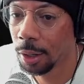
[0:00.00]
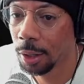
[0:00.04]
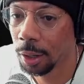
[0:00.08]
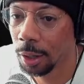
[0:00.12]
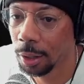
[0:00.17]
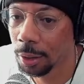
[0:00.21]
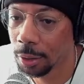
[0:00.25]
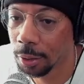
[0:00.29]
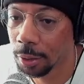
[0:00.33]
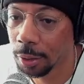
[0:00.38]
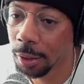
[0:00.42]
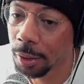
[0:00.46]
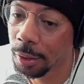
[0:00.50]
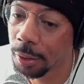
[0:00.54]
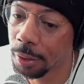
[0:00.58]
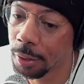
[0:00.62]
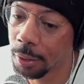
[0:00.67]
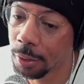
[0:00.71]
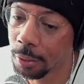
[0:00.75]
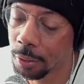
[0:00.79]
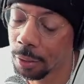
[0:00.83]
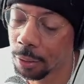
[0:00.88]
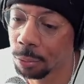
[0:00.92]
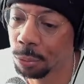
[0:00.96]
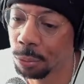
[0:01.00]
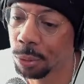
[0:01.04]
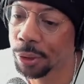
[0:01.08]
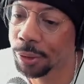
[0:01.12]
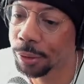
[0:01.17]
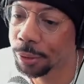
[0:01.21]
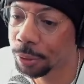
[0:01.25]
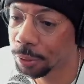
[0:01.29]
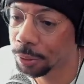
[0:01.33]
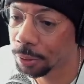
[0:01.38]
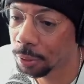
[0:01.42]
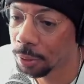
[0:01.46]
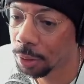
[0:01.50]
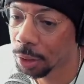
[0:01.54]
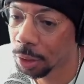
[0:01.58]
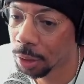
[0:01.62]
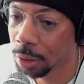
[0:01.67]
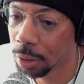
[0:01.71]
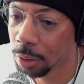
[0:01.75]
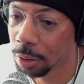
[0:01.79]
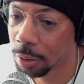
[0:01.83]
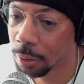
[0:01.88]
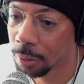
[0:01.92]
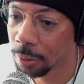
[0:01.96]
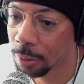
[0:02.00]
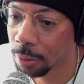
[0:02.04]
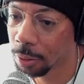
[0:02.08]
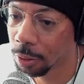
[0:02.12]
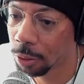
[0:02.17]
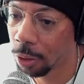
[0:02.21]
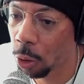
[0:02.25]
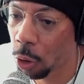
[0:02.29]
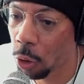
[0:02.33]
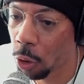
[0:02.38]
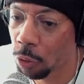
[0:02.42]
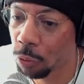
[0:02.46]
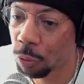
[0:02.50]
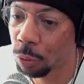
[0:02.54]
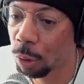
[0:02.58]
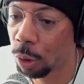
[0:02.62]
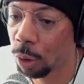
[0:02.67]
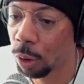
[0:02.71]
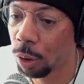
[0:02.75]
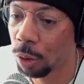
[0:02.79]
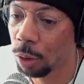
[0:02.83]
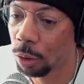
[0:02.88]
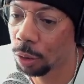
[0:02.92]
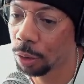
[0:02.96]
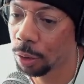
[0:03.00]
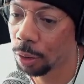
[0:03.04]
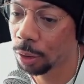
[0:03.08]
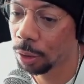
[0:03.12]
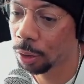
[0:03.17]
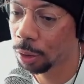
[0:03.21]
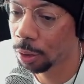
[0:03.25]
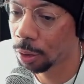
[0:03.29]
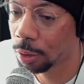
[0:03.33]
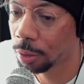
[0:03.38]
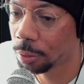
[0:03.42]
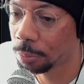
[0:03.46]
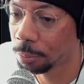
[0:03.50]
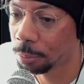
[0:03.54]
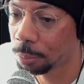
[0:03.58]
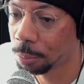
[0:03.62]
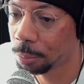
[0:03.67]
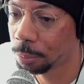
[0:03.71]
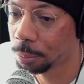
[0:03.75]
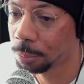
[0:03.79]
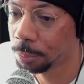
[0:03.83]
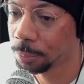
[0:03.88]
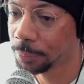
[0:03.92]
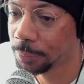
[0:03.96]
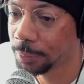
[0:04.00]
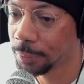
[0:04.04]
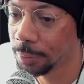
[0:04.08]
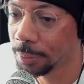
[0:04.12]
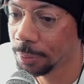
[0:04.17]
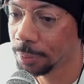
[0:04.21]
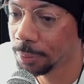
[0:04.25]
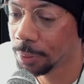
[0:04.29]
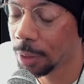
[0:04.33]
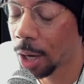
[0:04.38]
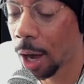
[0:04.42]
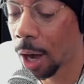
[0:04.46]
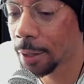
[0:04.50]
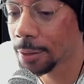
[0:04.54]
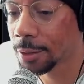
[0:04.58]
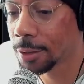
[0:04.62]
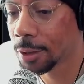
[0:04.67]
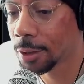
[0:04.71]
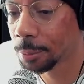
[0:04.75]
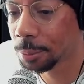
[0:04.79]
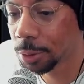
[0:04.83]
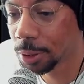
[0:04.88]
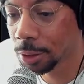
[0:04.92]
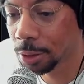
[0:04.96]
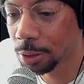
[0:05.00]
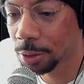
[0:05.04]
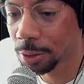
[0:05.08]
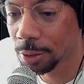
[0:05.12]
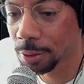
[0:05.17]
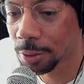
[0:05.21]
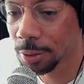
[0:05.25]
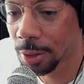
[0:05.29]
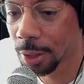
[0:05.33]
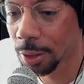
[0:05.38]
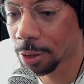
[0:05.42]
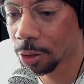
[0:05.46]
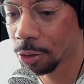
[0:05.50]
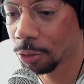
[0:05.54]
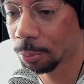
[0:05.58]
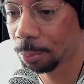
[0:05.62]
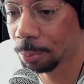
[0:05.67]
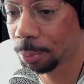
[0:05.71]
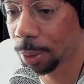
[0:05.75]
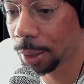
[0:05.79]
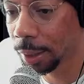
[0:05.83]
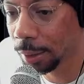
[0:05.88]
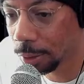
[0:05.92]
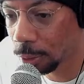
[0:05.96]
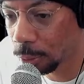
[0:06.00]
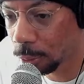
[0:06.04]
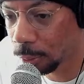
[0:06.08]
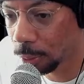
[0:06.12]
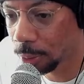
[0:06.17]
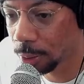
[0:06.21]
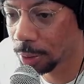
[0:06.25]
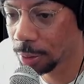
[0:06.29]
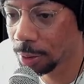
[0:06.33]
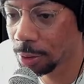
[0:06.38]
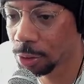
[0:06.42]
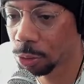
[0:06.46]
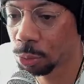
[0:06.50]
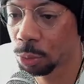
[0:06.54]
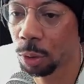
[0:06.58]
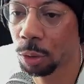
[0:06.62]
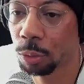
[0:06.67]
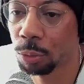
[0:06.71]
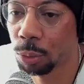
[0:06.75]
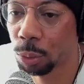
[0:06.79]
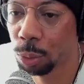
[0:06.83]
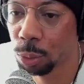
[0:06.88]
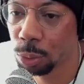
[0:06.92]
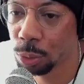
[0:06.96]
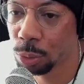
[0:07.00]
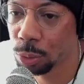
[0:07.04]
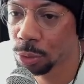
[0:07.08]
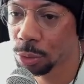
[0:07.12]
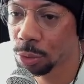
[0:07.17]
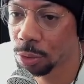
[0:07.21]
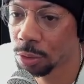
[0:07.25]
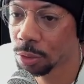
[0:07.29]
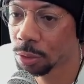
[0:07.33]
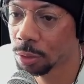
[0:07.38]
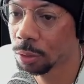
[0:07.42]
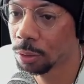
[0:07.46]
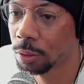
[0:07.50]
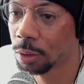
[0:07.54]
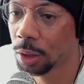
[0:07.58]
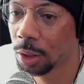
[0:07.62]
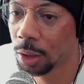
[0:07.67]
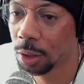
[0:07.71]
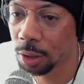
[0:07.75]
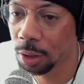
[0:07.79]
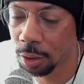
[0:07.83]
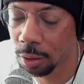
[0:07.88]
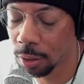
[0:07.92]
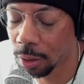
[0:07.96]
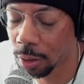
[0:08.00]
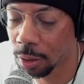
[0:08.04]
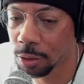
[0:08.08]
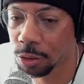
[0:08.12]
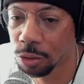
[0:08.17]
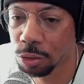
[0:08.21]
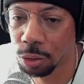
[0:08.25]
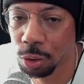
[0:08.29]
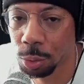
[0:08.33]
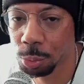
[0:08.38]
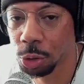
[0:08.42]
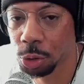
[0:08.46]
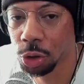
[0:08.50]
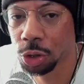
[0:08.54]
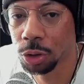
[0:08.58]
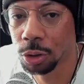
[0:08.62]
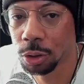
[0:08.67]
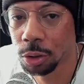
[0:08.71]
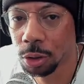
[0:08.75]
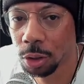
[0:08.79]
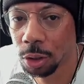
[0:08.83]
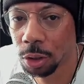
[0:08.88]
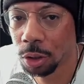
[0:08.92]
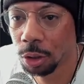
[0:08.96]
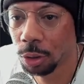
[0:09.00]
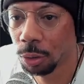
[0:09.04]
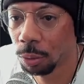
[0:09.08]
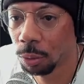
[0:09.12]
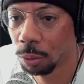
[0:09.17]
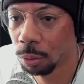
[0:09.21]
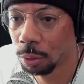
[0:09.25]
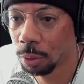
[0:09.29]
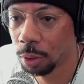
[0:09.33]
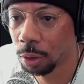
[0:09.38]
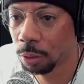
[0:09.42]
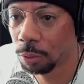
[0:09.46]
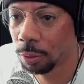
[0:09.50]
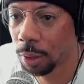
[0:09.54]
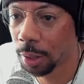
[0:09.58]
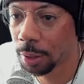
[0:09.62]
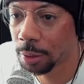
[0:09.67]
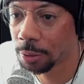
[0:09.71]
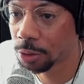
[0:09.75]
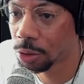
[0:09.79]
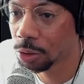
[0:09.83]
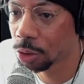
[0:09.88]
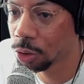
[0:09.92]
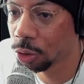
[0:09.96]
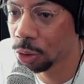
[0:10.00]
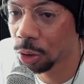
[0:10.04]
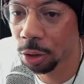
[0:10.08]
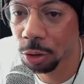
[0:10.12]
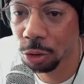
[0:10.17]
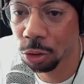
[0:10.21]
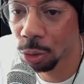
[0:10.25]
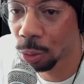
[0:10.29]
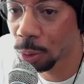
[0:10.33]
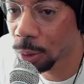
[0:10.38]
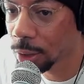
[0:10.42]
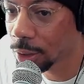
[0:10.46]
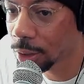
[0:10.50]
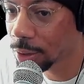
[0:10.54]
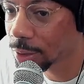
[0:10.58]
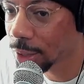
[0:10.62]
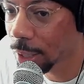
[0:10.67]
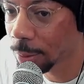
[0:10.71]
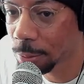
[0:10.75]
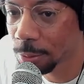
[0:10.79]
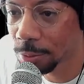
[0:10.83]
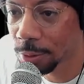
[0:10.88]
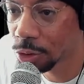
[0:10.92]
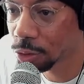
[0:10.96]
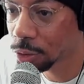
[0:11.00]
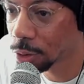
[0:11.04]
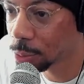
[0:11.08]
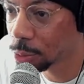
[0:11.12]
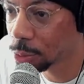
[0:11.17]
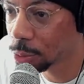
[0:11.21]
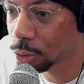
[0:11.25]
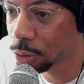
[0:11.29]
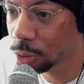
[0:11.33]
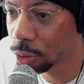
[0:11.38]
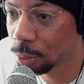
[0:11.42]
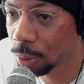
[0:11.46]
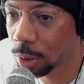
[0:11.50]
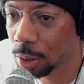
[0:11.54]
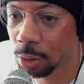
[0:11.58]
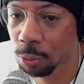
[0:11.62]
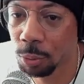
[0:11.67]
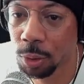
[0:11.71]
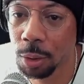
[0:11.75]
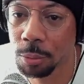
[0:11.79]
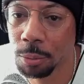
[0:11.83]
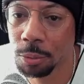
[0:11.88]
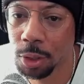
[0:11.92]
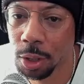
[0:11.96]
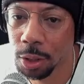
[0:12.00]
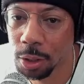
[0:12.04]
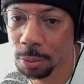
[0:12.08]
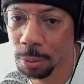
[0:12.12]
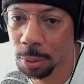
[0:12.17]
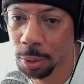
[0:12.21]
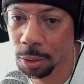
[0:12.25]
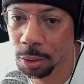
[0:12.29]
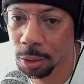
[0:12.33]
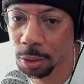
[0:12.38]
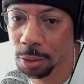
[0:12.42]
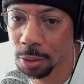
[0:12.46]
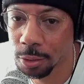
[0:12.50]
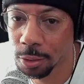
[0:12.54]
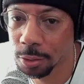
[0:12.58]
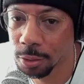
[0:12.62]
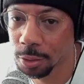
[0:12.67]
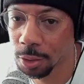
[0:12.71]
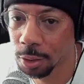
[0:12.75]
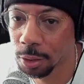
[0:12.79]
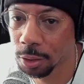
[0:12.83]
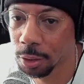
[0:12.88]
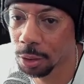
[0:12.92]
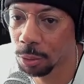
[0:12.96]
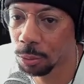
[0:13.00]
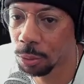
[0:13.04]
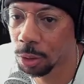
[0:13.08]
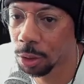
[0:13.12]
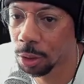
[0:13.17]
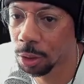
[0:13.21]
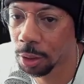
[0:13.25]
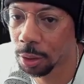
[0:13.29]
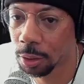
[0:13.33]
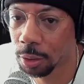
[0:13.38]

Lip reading: And again, the real overall concept here is that Bitcoin is what rules anything inscription, right? So you can do any type of inscription you want. And what I'm talking about here is here, we'll look at